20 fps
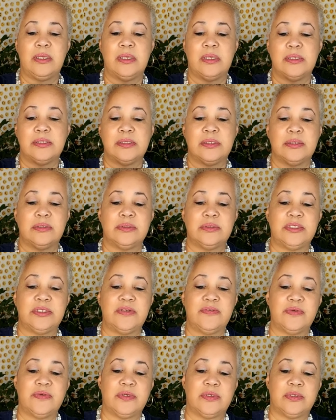It's a little
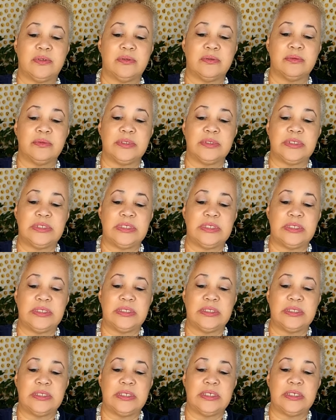difficult getting
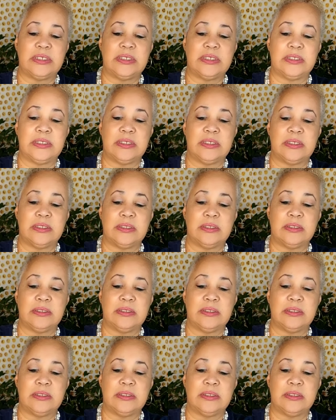it out of the